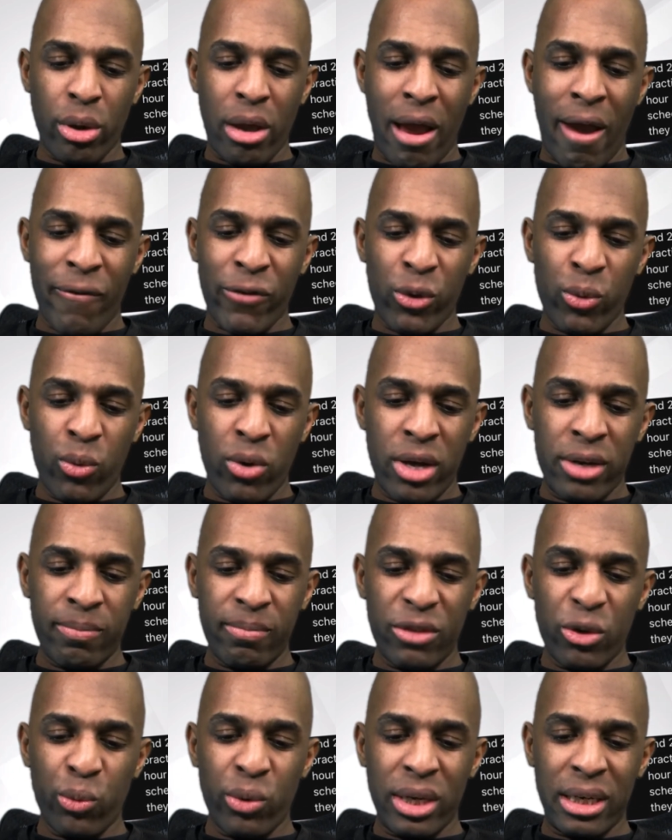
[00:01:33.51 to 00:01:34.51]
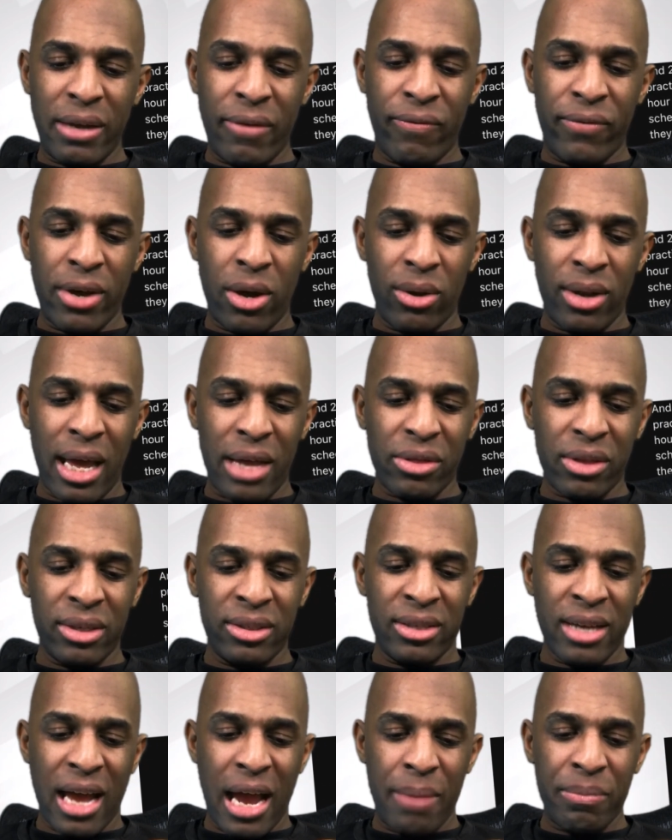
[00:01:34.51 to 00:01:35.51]
everyone really felt like the
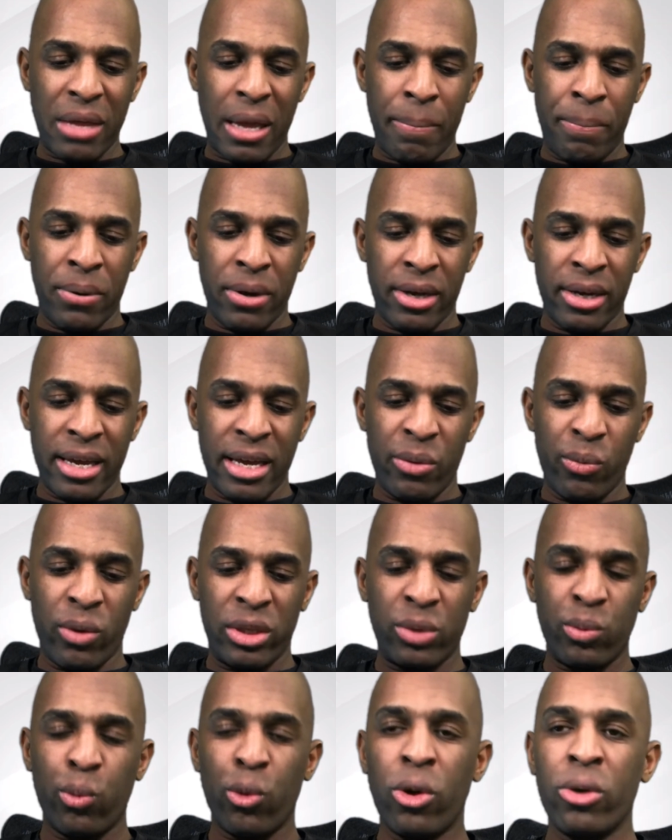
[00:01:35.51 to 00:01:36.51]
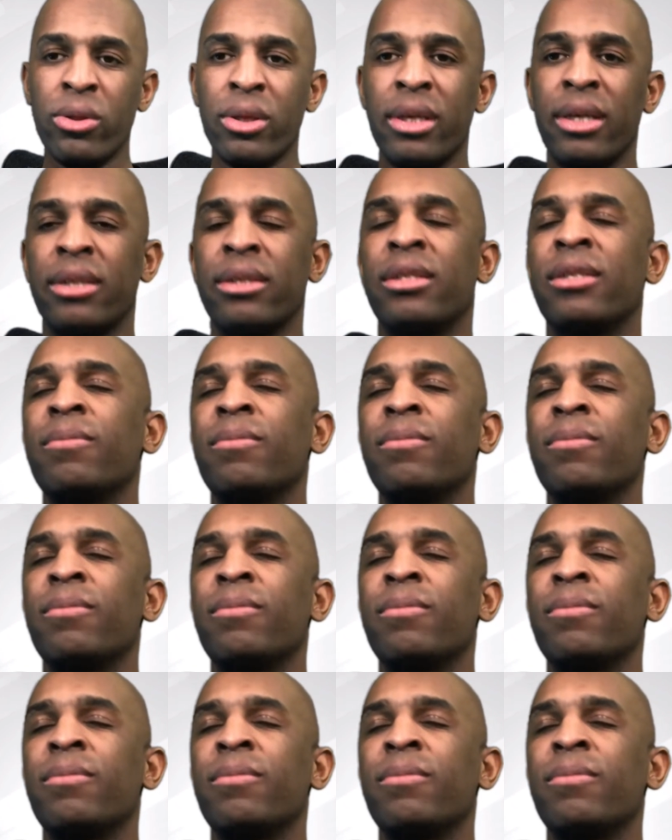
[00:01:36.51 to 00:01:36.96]
time they put in was worth it?